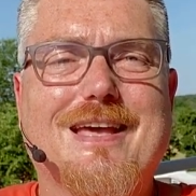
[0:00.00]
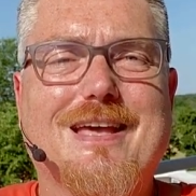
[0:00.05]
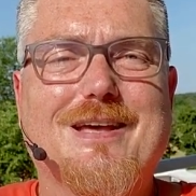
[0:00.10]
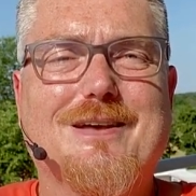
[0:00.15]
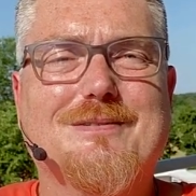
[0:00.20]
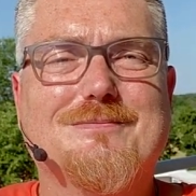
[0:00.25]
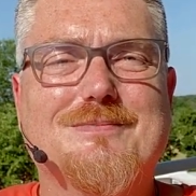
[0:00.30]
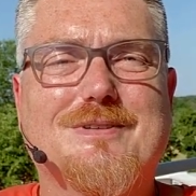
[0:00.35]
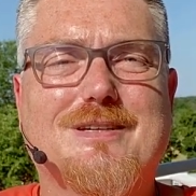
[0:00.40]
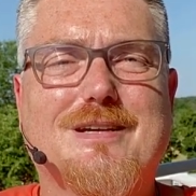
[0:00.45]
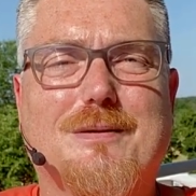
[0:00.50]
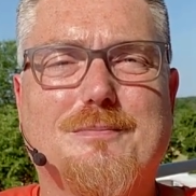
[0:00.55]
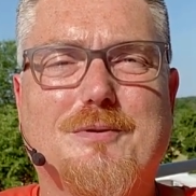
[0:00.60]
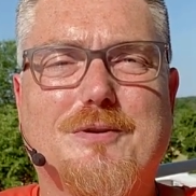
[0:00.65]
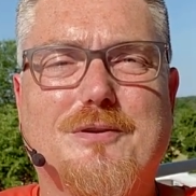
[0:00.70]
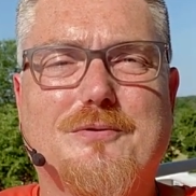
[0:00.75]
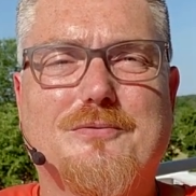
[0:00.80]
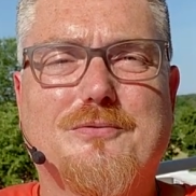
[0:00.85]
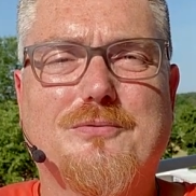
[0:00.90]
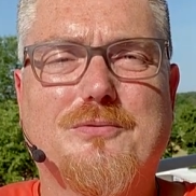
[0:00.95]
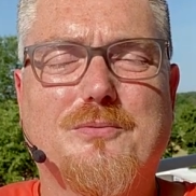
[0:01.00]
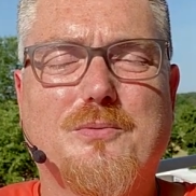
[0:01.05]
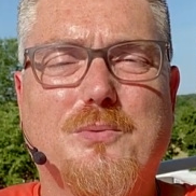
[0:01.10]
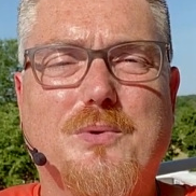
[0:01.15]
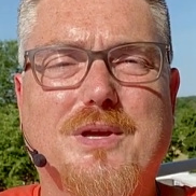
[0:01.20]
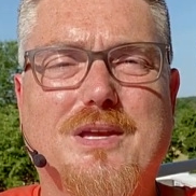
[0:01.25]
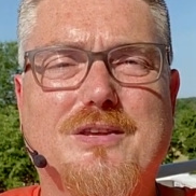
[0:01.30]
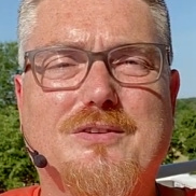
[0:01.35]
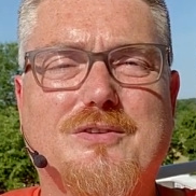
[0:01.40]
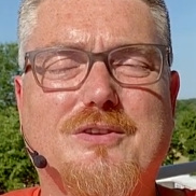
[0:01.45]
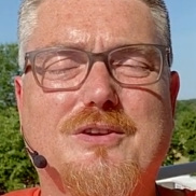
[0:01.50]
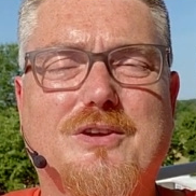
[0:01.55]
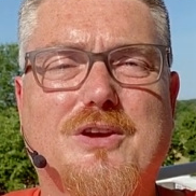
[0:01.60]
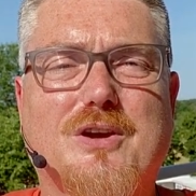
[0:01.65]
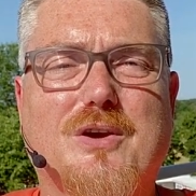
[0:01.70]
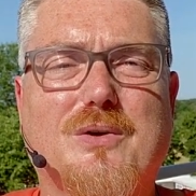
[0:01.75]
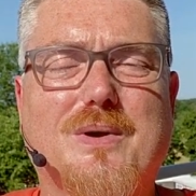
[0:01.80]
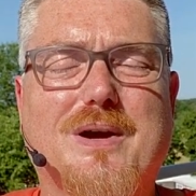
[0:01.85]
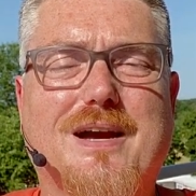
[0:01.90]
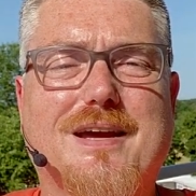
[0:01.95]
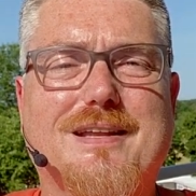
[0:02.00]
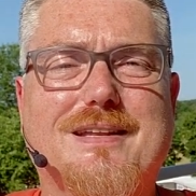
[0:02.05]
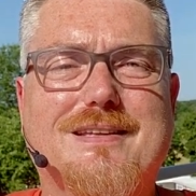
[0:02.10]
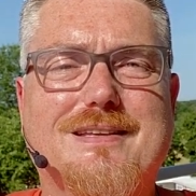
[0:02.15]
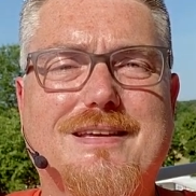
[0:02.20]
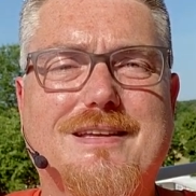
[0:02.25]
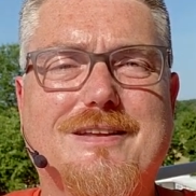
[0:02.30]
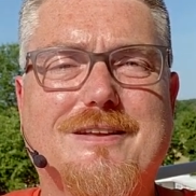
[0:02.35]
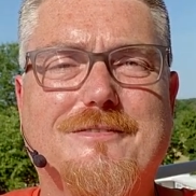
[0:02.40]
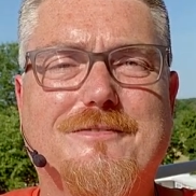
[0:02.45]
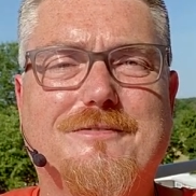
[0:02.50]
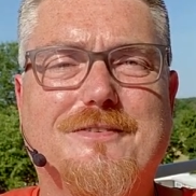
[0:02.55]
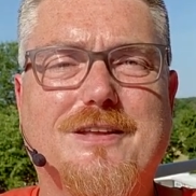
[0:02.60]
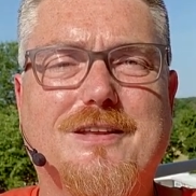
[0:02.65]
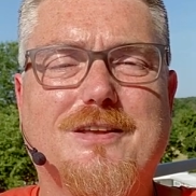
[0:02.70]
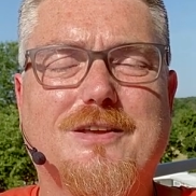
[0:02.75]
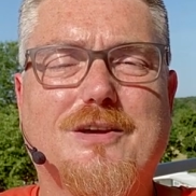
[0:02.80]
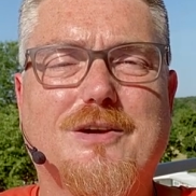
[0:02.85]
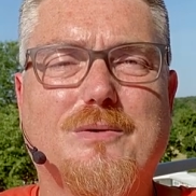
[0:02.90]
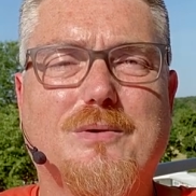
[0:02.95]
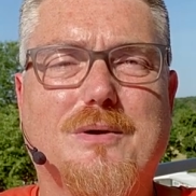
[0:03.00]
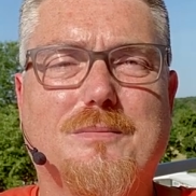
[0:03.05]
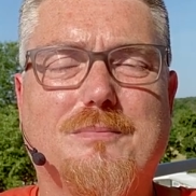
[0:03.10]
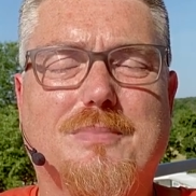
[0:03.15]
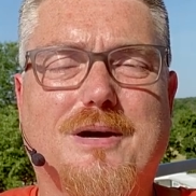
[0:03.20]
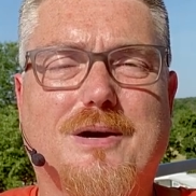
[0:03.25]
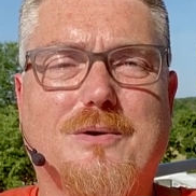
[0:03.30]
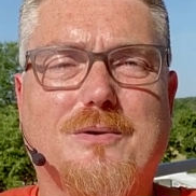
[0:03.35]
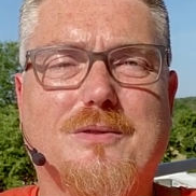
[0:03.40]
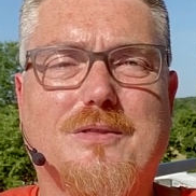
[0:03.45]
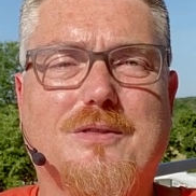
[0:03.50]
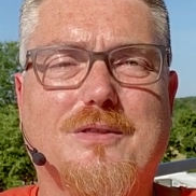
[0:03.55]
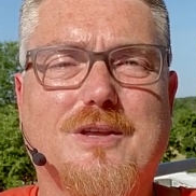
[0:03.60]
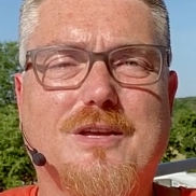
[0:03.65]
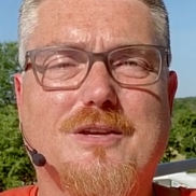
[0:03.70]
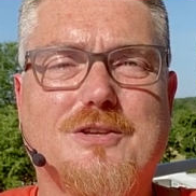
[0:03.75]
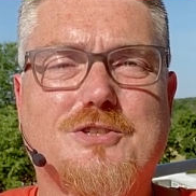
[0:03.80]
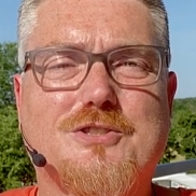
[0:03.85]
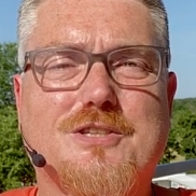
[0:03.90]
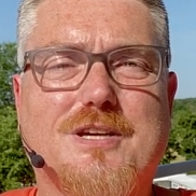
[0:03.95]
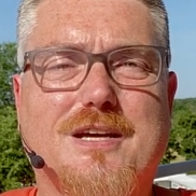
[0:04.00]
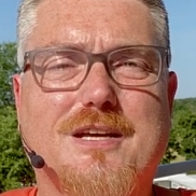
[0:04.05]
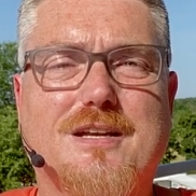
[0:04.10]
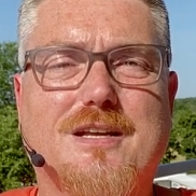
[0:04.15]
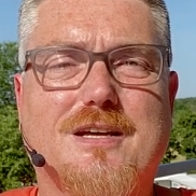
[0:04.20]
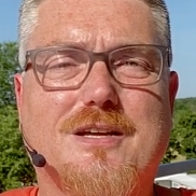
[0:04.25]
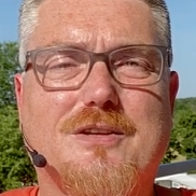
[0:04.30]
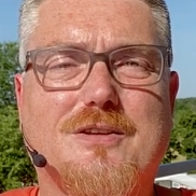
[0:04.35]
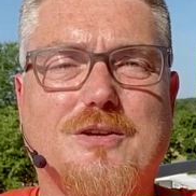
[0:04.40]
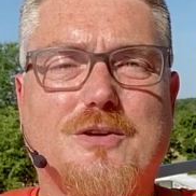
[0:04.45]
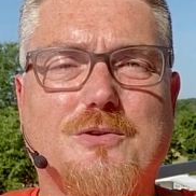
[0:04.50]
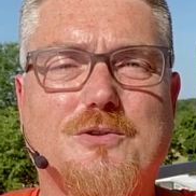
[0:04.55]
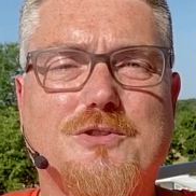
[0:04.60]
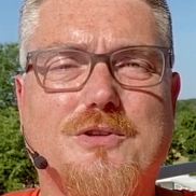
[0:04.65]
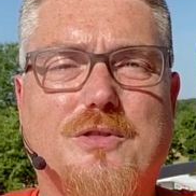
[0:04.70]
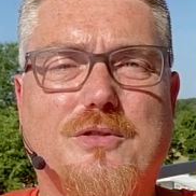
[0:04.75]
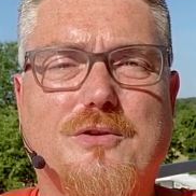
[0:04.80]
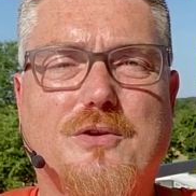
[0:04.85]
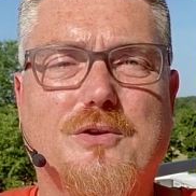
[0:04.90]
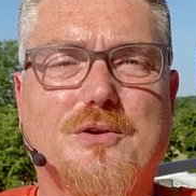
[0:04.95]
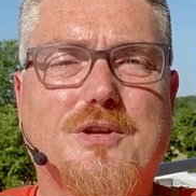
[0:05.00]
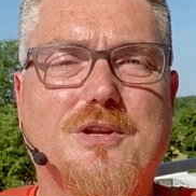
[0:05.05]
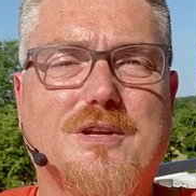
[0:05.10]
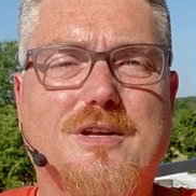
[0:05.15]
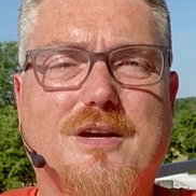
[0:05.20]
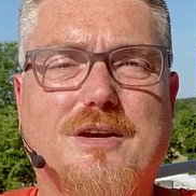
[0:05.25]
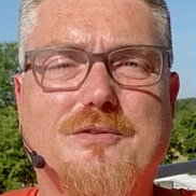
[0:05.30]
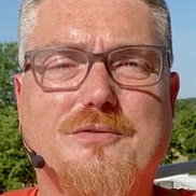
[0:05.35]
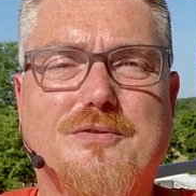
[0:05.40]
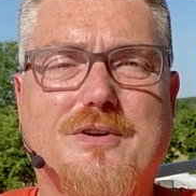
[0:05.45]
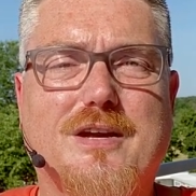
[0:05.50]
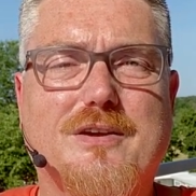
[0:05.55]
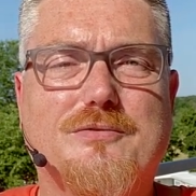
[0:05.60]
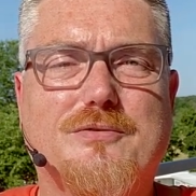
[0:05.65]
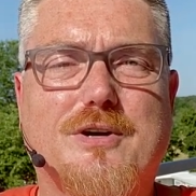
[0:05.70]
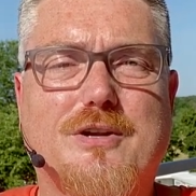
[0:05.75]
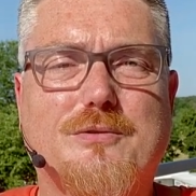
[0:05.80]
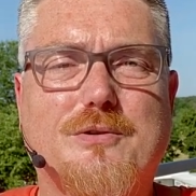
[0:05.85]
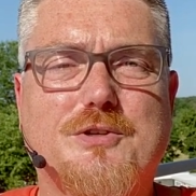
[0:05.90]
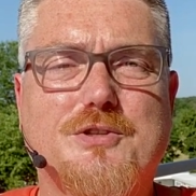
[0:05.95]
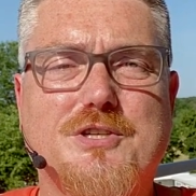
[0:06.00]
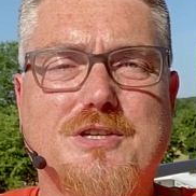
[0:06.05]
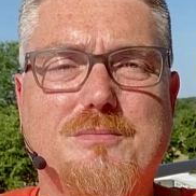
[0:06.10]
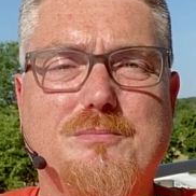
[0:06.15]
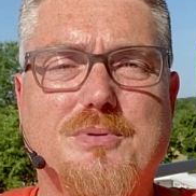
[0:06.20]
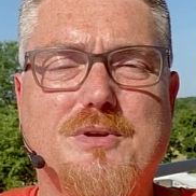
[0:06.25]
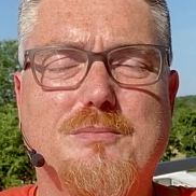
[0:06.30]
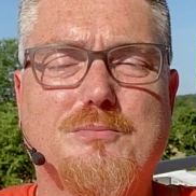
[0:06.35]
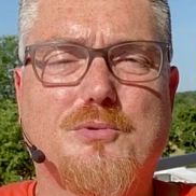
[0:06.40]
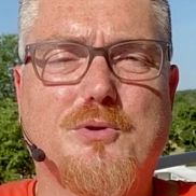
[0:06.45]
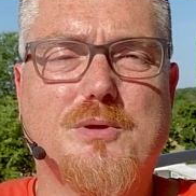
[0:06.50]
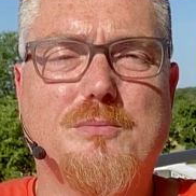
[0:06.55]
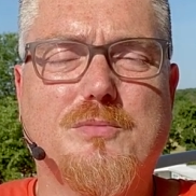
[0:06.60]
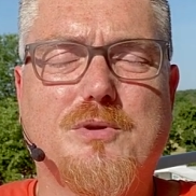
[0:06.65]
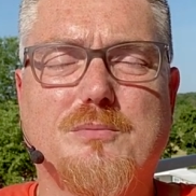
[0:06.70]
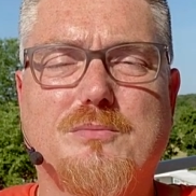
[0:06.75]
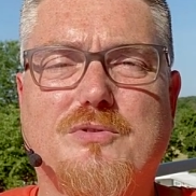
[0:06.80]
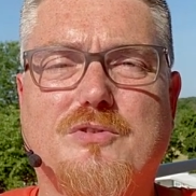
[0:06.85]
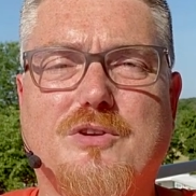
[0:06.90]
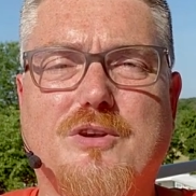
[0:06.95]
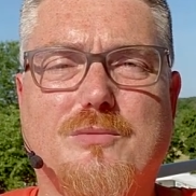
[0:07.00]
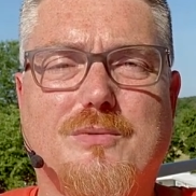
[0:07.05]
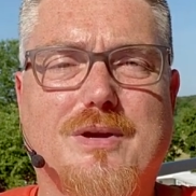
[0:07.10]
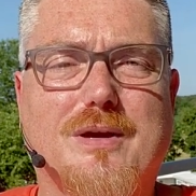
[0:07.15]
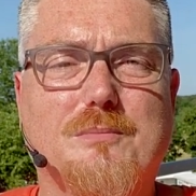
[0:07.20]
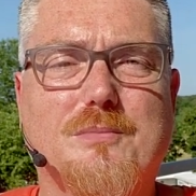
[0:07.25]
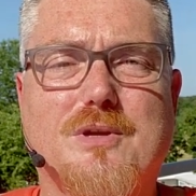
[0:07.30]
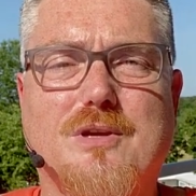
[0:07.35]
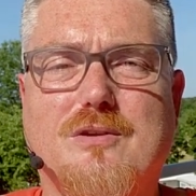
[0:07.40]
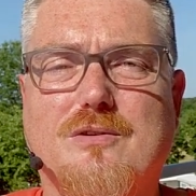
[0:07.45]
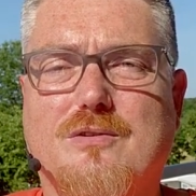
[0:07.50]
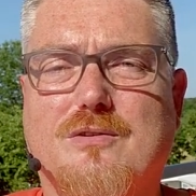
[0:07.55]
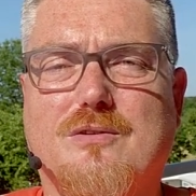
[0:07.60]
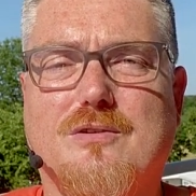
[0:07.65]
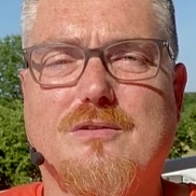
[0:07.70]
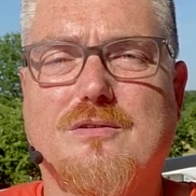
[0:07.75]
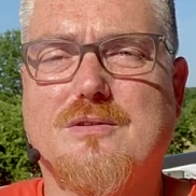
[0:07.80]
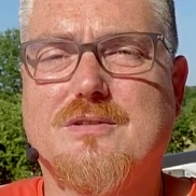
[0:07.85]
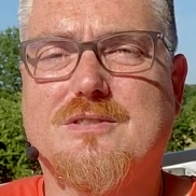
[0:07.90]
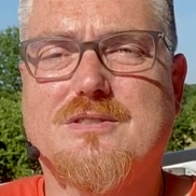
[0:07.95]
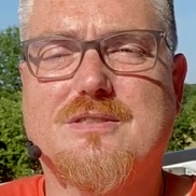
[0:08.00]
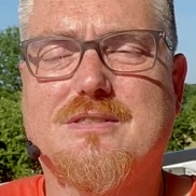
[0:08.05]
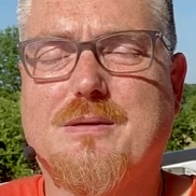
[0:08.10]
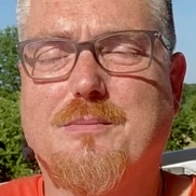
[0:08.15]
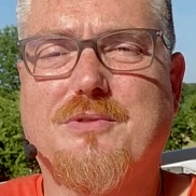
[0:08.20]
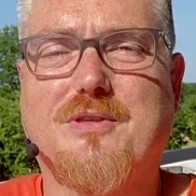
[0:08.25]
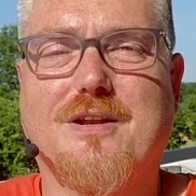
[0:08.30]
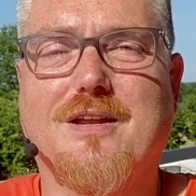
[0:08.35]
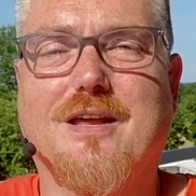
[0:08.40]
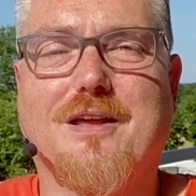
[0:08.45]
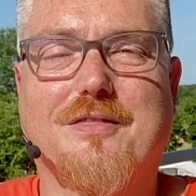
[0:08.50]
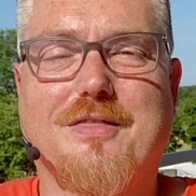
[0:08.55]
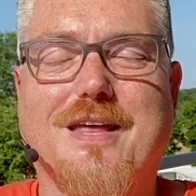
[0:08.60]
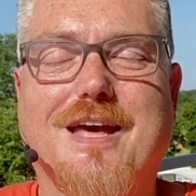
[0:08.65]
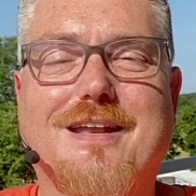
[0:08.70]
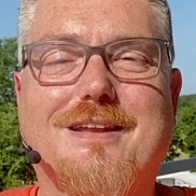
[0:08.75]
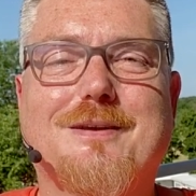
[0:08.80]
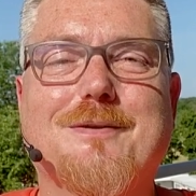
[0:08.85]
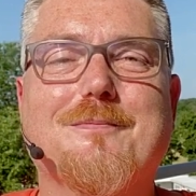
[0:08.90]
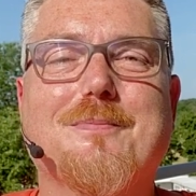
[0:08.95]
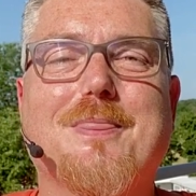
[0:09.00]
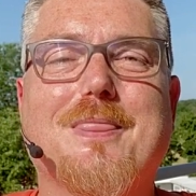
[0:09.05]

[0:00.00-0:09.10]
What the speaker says: A couple of weeks ago I did a video about the Steinhart Ocean 39 500 GMT Premium Ceramic or something like that,